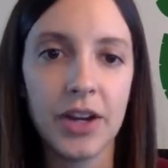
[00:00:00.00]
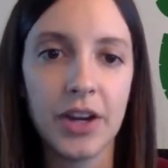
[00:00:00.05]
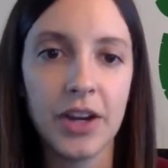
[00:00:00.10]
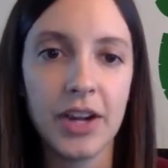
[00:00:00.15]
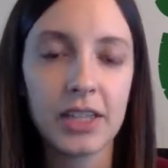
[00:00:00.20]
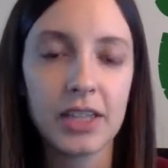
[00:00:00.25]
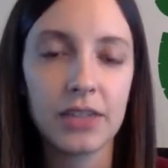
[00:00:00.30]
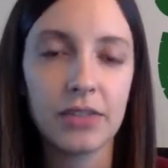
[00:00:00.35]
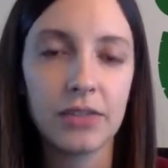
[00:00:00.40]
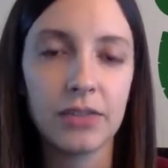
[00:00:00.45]
Our
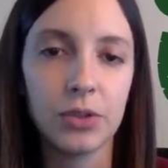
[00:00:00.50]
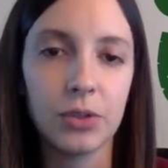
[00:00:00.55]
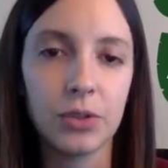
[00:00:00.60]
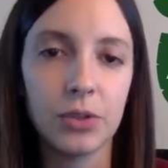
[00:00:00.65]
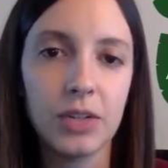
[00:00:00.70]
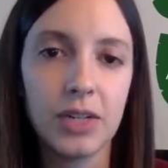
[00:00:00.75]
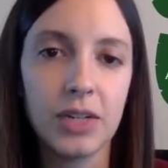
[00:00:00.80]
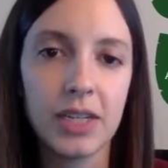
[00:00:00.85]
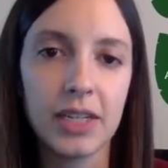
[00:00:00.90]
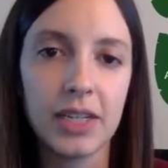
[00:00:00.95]
next
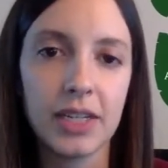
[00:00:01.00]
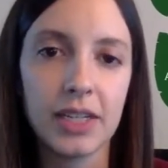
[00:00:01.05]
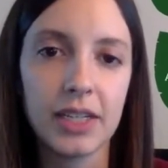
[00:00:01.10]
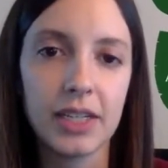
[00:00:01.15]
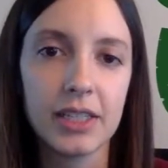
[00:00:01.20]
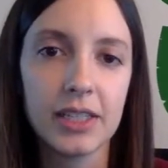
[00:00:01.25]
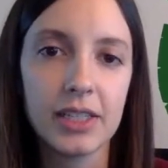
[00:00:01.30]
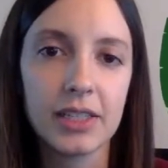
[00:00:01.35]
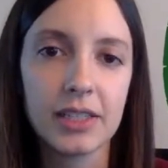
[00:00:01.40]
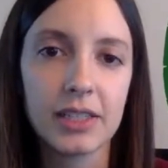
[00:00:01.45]
food
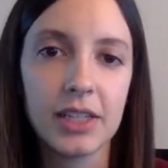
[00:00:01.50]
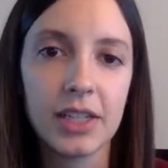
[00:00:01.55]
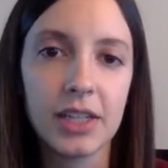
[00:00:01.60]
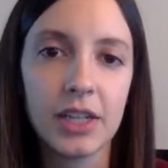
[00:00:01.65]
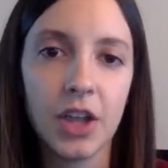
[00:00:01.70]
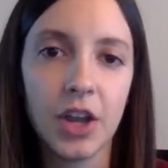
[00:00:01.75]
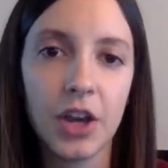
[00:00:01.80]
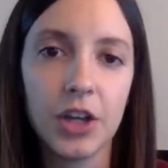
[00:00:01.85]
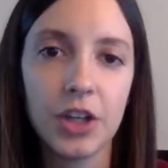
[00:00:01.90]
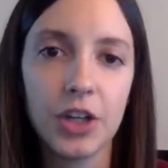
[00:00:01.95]
is
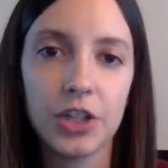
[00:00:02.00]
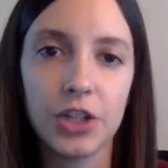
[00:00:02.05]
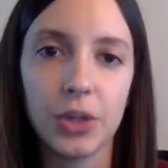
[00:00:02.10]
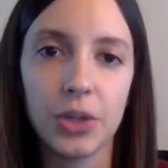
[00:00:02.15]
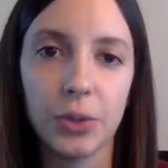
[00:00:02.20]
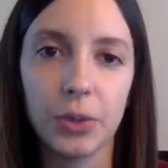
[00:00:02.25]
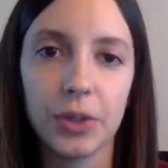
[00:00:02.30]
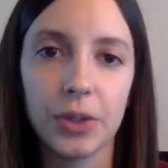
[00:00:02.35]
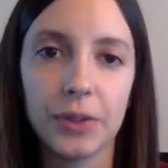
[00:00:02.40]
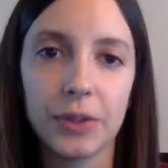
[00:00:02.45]
an
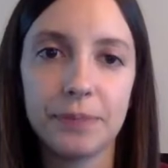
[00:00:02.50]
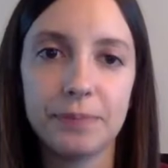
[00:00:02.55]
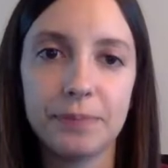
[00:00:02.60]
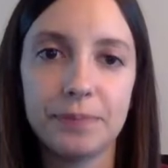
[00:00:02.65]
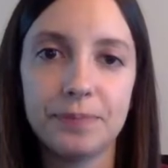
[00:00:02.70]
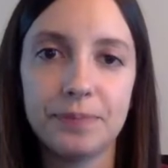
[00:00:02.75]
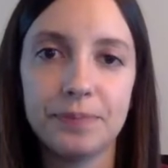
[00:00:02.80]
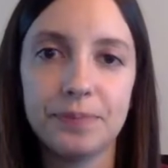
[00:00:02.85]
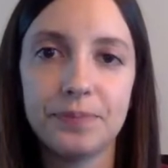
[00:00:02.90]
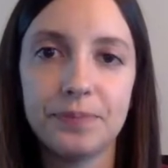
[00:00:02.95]
artichoke.
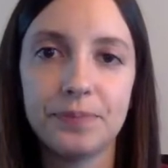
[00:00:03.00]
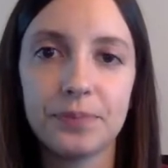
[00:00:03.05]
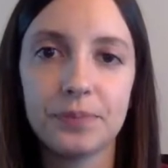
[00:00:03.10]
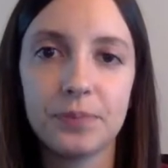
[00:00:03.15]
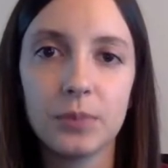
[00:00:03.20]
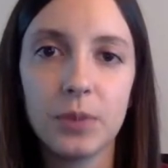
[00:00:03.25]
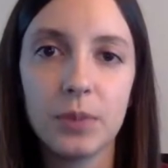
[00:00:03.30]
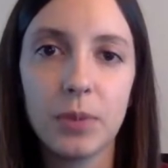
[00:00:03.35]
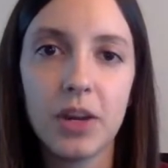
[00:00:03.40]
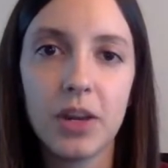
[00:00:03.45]

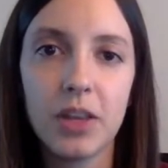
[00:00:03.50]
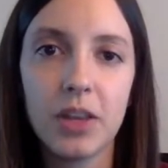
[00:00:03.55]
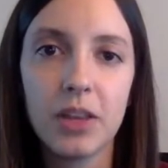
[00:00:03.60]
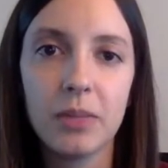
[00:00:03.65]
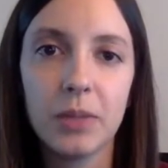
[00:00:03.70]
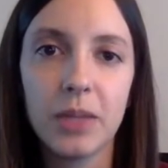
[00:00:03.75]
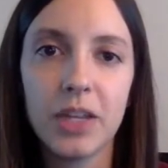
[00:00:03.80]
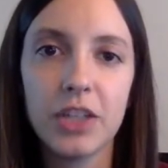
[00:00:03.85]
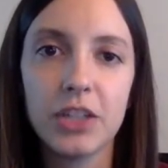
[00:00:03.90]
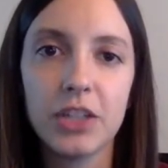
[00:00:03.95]
What part
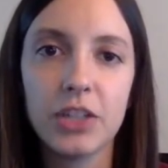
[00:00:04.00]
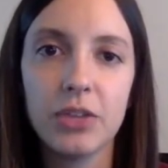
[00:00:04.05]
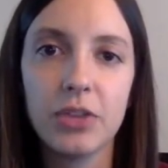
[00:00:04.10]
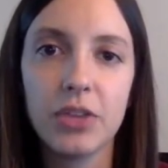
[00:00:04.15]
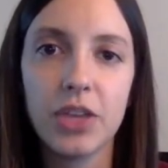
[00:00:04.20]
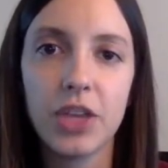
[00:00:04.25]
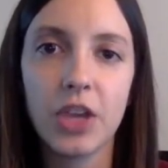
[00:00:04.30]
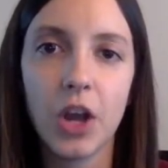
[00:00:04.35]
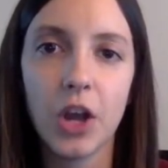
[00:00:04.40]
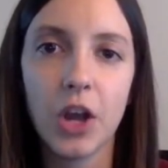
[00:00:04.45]
of the plant do
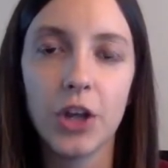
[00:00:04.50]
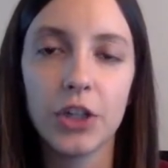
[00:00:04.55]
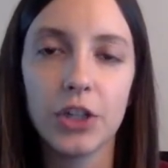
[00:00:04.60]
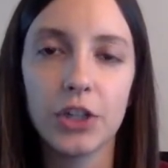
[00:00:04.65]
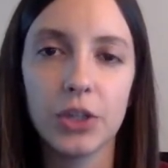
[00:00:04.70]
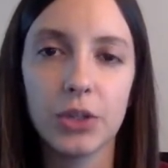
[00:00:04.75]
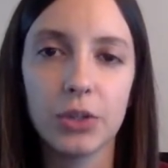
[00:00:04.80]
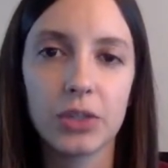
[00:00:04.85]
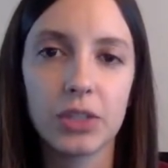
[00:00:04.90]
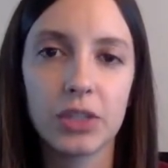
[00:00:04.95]
you think
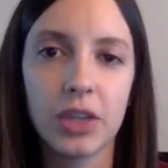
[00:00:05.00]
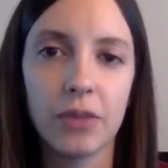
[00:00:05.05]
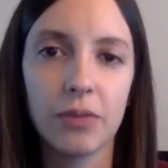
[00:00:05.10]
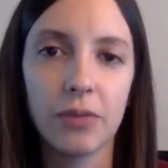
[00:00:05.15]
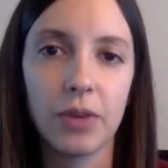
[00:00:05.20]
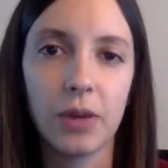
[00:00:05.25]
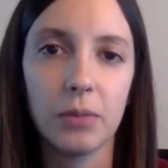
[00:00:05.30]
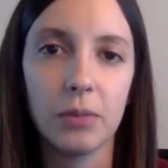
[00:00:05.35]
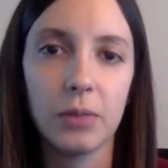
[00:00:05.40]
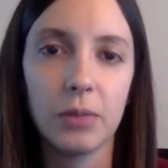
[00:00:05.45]
artichokes
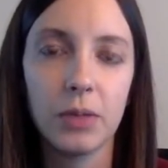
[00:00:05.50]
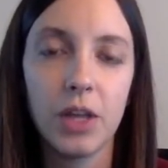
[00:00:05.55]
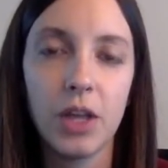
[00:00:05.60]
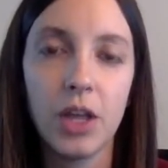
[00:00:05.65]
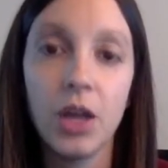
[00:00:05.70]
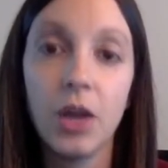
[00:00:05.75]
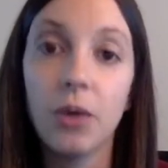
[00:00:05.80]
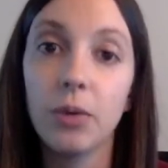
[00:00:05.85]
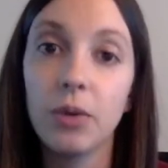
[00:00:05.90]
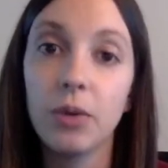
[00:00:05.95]
come from?
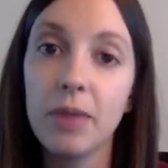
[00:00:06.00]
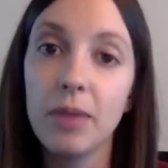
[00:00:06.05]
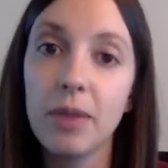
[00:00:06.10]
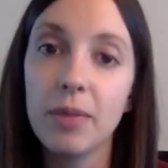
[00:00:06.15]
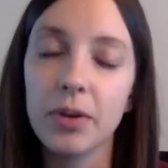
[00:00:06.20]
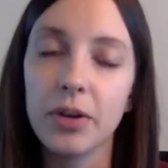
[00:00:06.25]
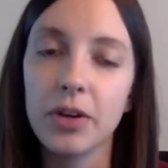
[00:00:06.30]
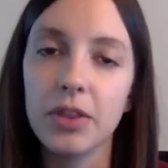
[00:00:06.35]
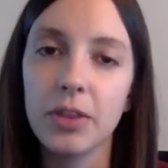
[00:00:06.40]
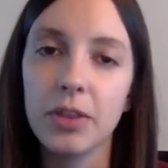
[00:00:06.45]

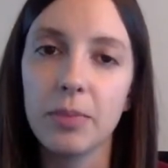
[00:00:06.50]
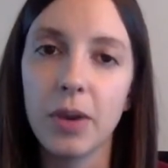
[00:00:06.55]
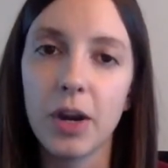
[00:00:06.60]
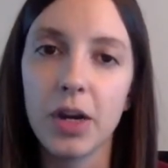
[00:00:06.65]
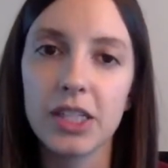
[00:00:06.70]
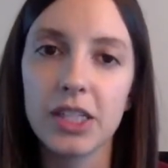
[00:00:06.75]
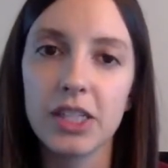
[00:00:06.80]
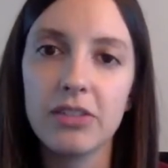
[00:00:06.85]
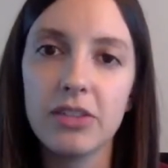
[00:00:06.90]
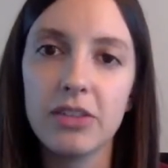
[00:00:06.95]
Remember, the
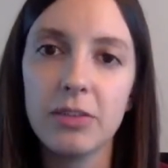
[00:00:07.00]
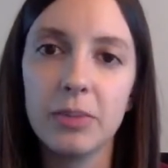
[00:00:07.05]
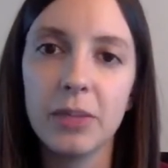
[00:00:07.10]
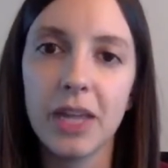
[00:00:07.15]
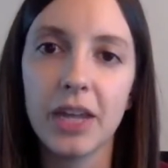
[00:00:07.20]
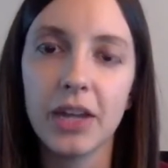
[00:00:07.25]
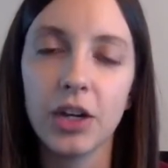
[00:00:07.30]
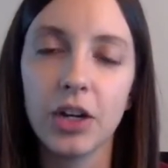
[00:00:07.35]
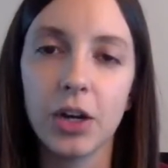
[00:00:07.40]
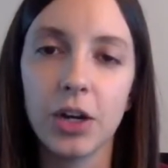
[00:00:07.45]
parts of the
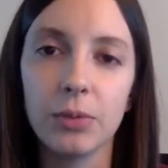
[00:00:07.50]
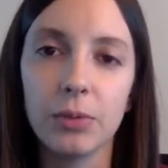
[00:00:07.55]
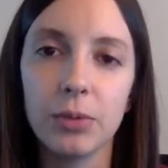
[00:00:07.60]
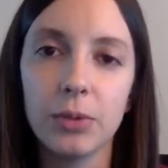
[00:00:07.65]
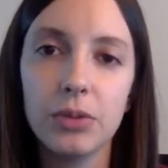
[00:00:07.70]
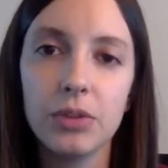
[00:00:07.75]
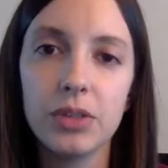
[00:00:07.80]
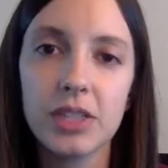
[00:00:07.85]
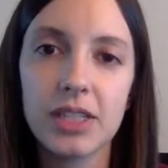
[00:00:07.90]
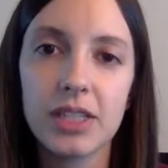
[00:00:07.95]
plant are
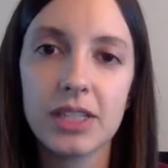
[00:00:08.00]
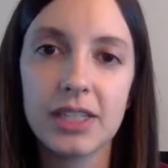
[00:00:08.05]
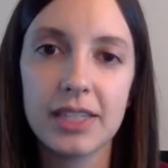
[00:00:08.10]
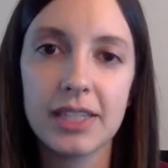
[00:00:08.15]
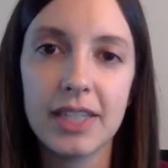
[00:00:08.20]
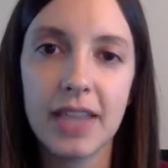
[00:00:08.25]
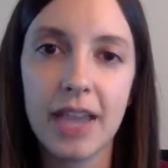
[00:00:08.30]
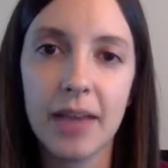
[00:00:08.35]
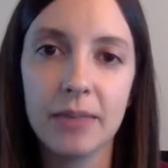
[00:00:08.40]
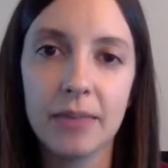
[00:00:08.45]
roots,
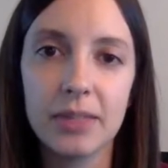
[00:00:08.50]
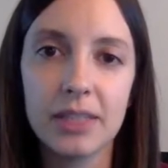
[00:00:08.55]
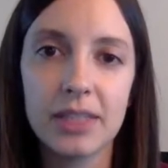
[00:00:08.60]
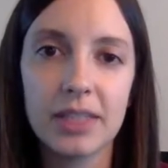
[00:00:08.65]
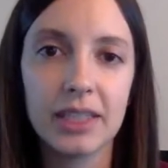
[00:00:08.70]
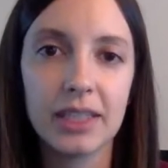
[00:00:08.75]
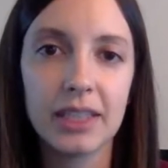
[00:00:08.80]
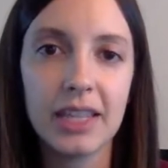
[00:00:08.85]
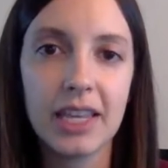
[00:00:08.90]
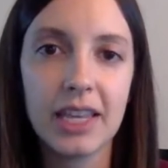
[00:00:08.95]

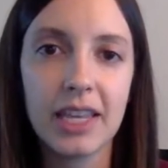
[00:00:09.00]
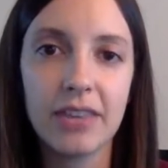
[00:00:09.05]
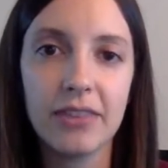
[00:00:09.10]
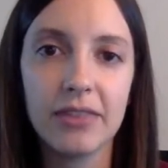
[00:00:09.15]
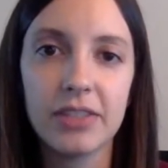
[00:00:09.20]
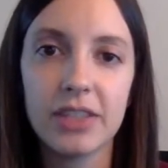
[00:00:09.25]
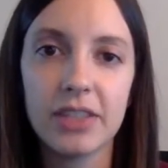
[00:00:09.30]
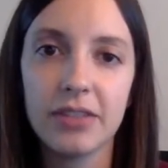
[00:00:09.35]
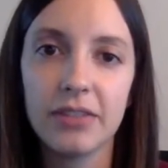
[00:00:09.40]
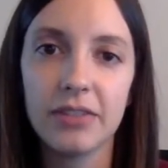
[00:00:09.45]
stems,
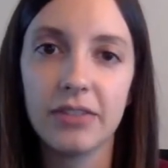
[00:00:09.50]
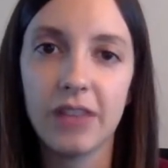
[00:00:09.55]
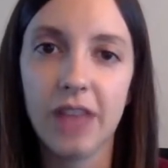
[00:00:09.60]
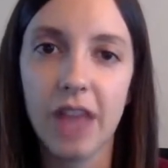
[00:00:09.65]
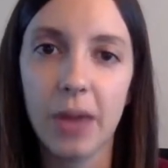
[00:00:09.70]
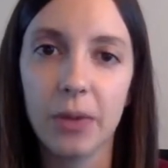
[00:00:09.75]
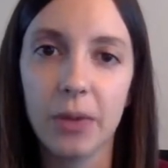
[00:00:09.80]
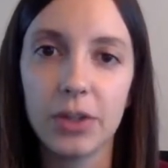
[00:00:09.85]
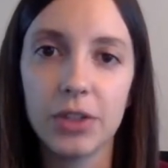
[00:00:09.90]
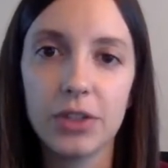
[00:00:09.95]
leaves,
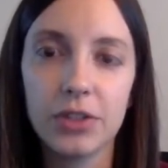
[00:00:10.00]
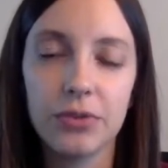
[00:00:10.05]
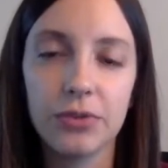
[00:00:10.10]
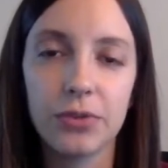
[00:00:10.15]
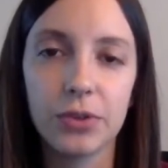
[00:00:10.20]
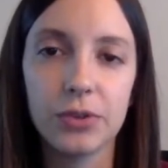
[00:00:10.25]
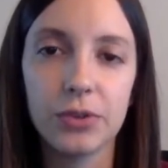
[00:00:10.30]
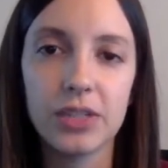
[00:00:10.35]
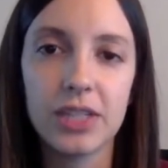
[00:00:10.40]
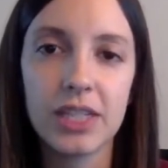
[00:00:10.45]

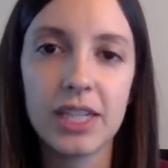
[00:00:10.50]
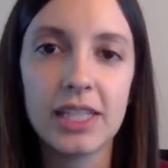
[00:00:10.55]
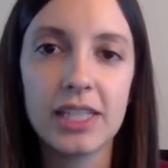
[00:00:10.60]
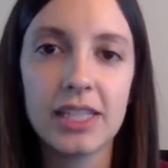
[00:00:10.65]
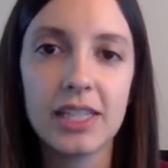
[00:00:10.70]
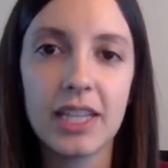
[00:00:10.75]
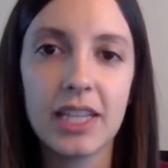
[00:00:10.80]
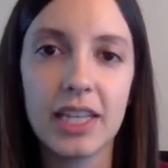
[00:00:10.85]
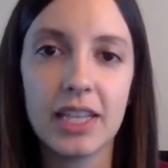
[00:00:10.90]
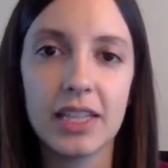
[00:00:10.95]
flowers, fruits,
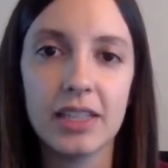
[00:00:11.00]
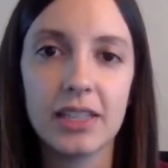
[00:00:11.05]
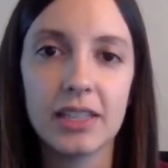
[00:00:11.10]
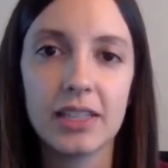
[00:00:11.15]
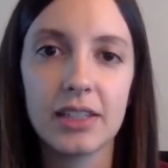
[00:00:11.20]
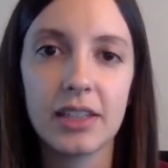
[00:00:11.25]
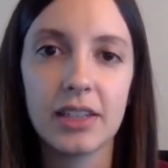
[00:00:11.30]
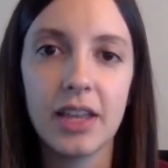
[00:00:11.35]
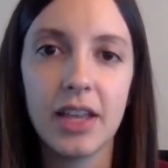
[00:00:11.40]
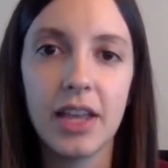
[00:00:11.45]
and
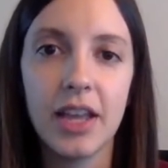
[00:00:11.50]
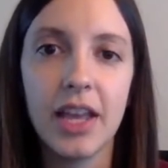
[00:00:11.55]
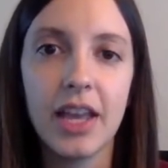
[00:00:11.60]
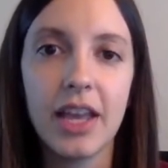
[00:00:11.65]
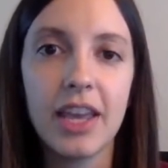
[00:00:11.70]
seeds.